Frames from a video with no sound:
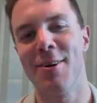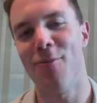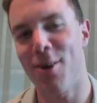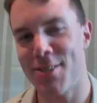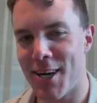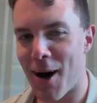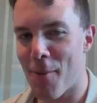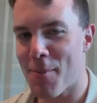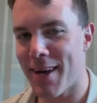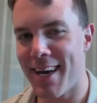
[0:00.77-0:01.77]
what's
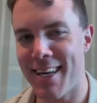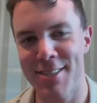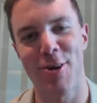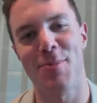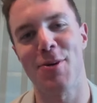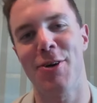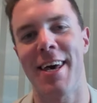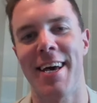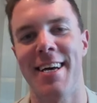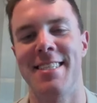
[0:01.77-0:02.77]
up? It's Crypto
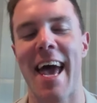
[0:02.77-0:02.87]
Kings,